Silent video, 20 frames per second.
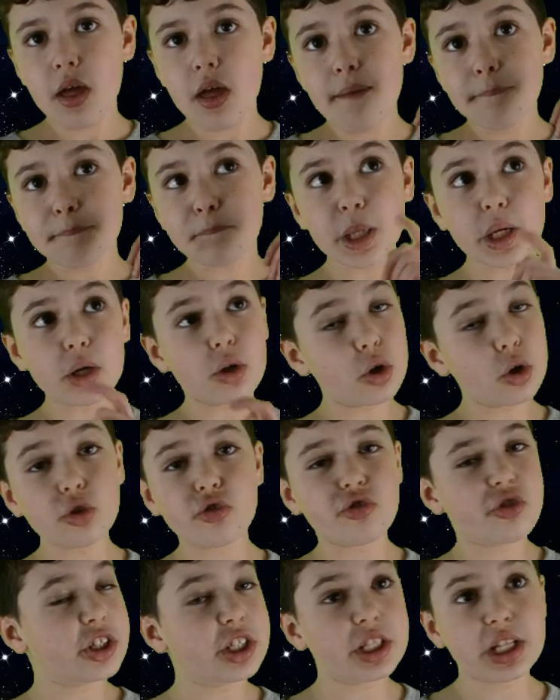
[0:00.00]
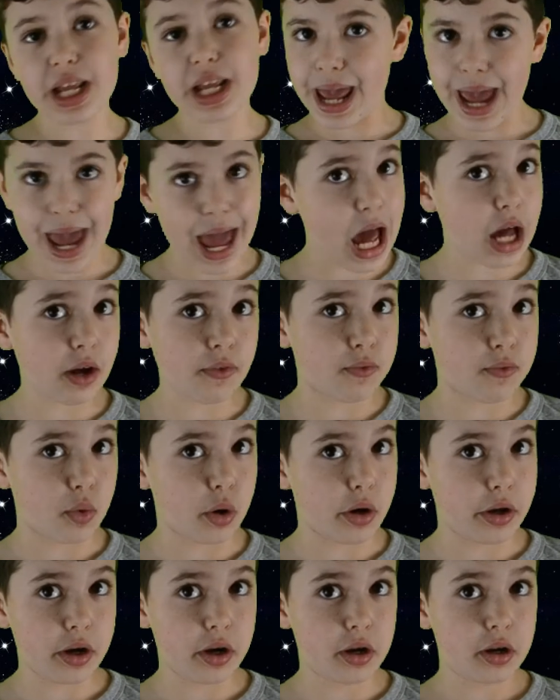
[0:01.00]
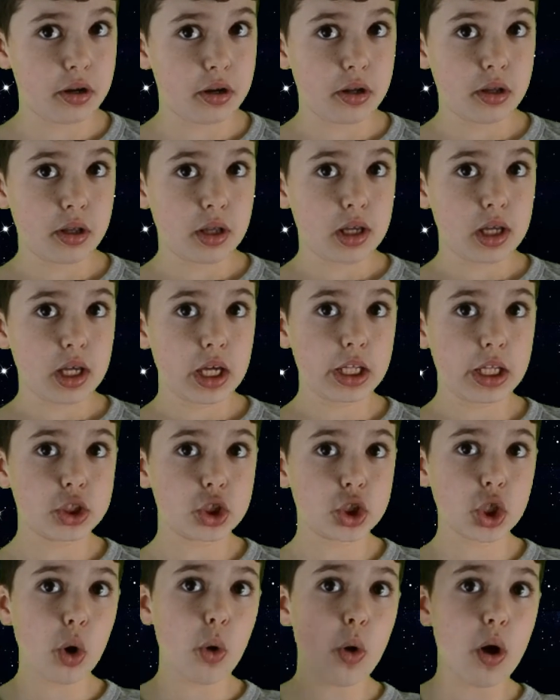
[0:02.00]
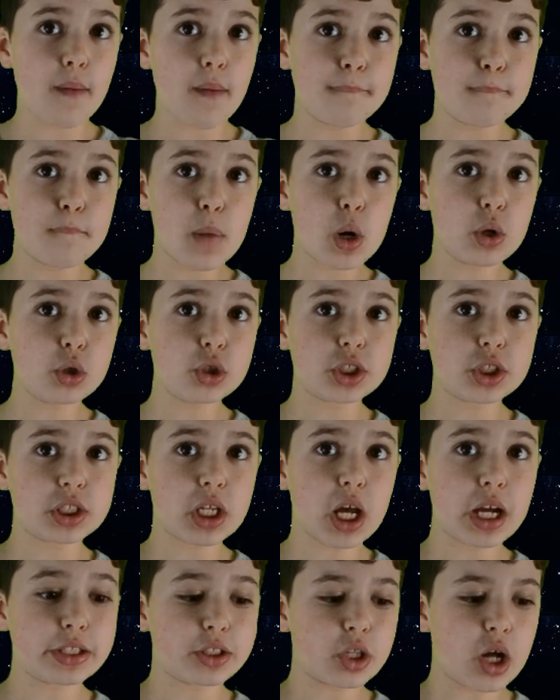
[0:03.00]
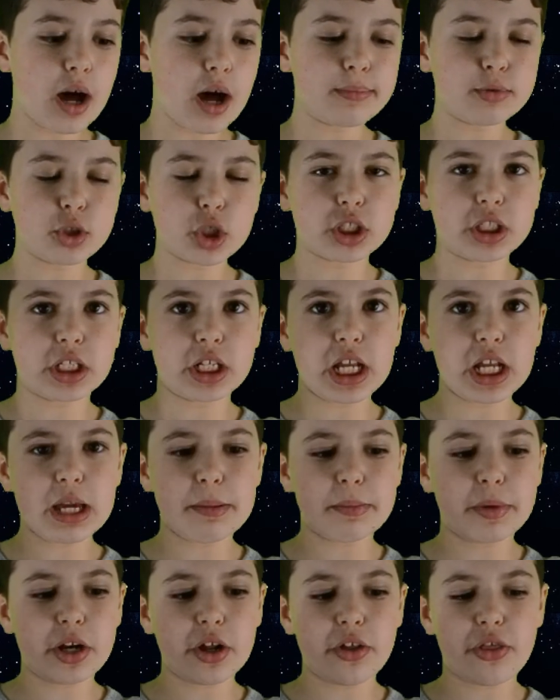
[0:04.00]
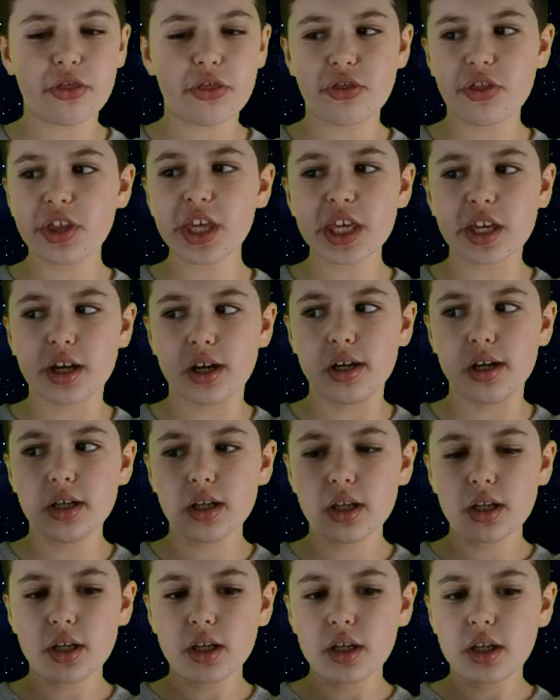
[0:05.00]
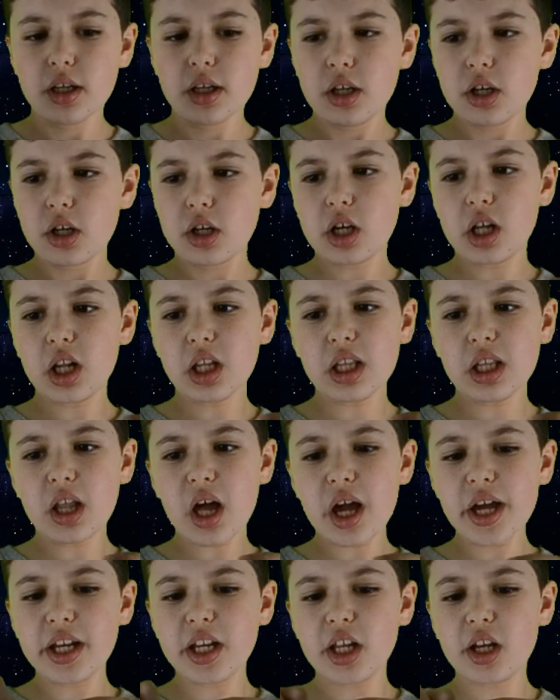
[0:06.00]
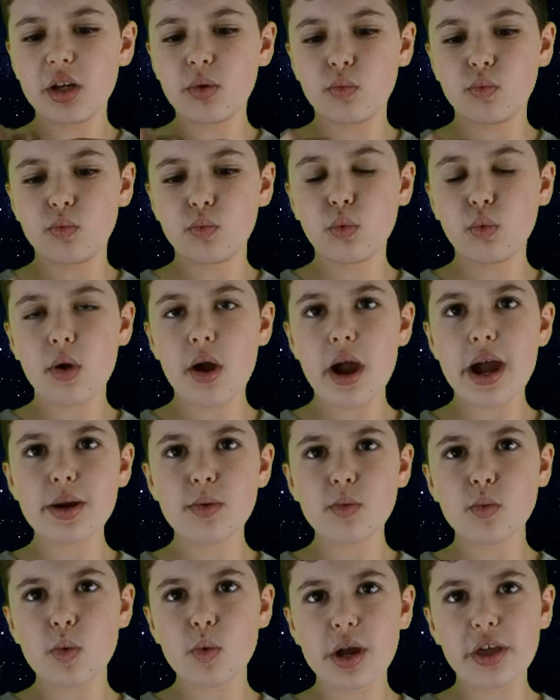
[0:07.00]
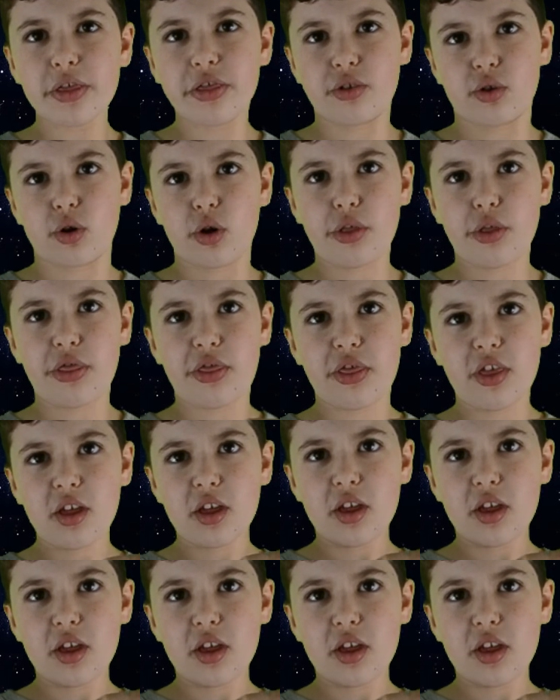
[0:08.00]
But Earth didn't have one. And so a Mars-sized object named Theia collided right with Earth,